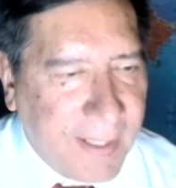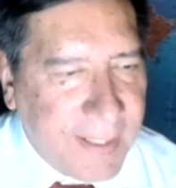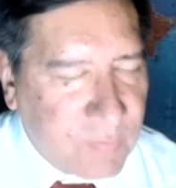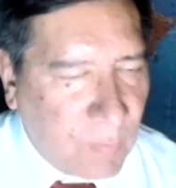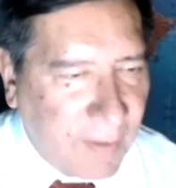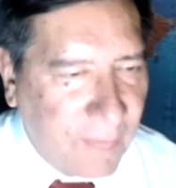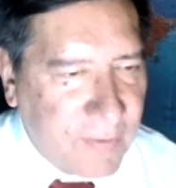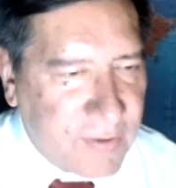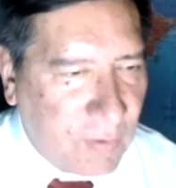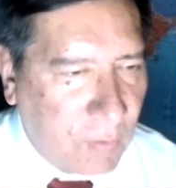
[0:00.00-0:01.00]
He's one of the
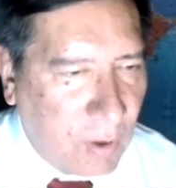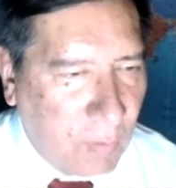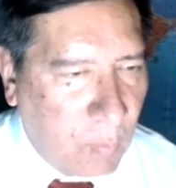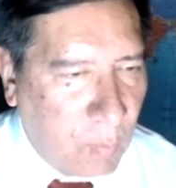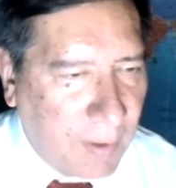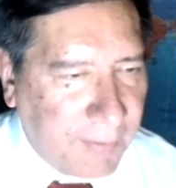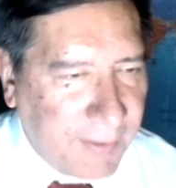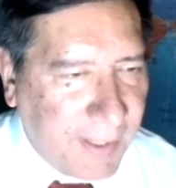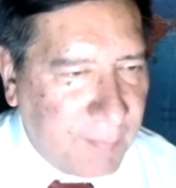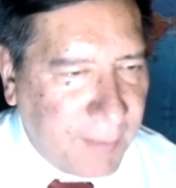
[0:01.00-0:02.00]
so-called
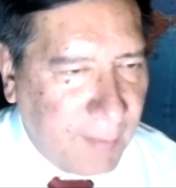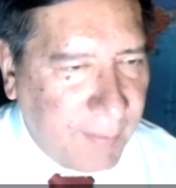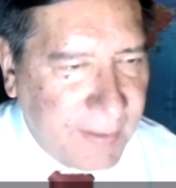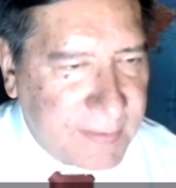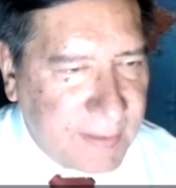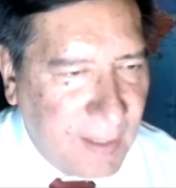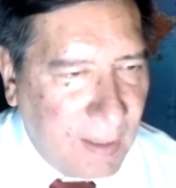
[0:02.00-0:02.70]
Watergate babies.